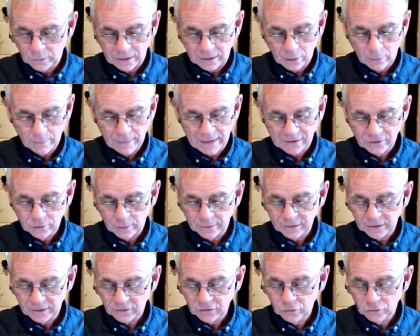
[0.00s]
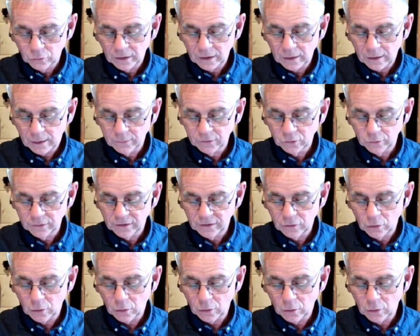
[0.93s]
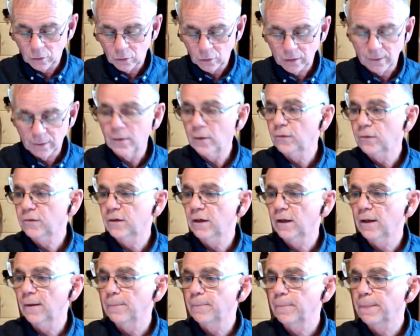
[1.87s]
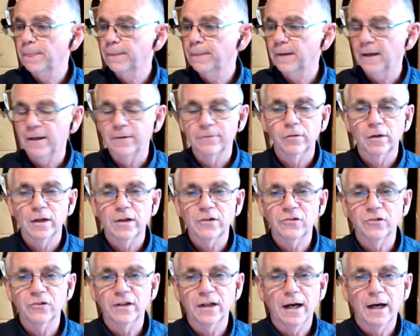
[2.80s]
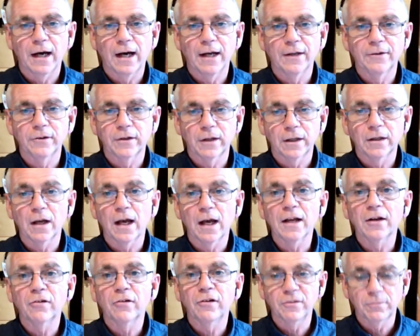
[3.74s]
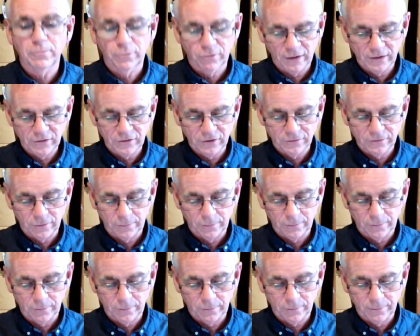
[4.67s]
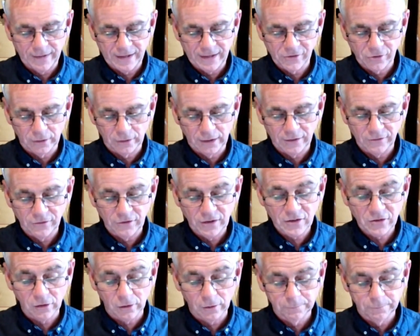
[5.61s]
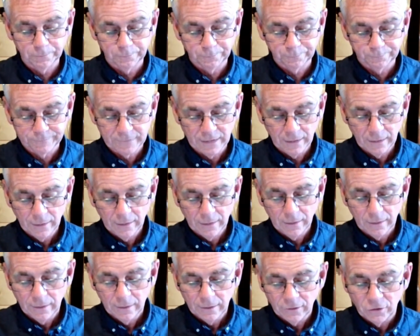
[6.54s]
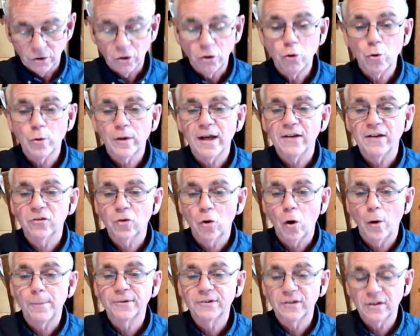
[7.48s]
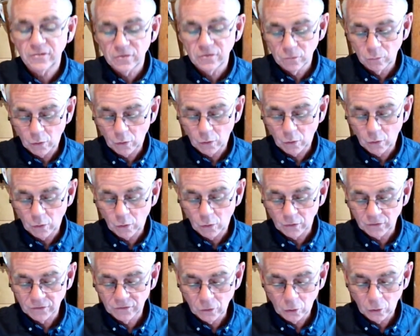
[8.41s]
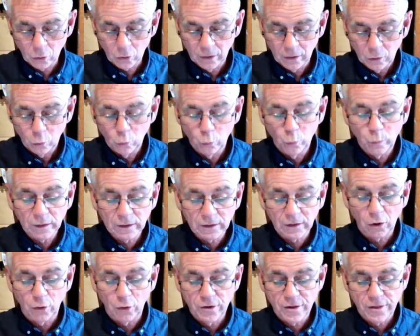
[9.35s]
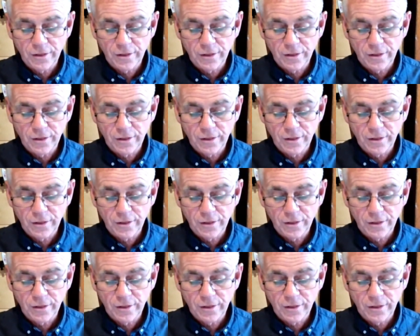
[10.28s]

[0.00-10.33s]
Okay, now back to our next story. I was going to talk about inflation and increasing prices for petrol and diesel. The UK's competition watchdog will